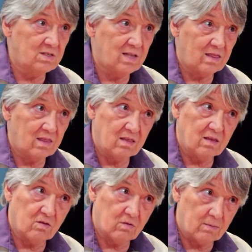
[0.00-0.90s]
which is that
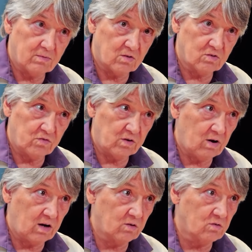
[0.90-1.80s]
thing that grabs those free
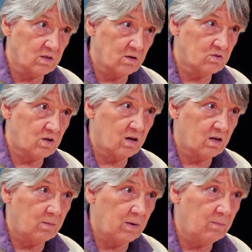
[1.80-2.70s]
radicals I was
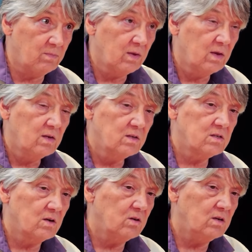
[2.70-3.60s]
talking about.
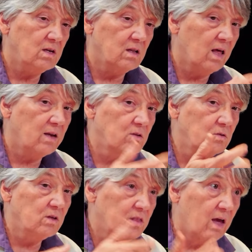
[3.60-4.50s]
So you need a lot of
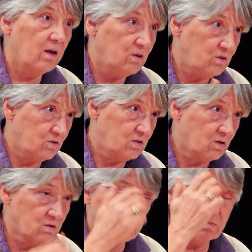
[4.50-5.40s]
glutathione in your
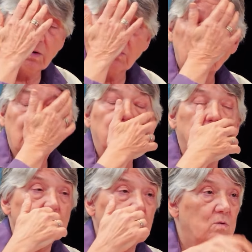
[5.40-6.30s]
cells to be able to
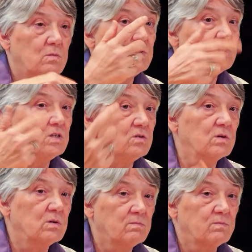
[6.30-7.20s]
keep this whole
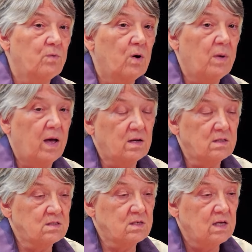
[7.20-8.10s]
machinery well
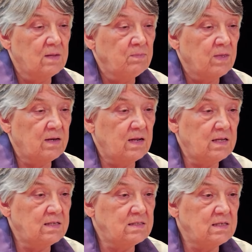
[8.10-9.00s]
balanced. And
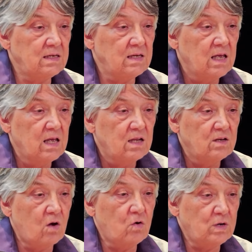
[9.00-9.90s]
NAC
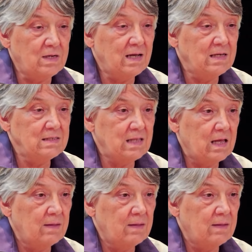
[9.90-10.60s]
not only does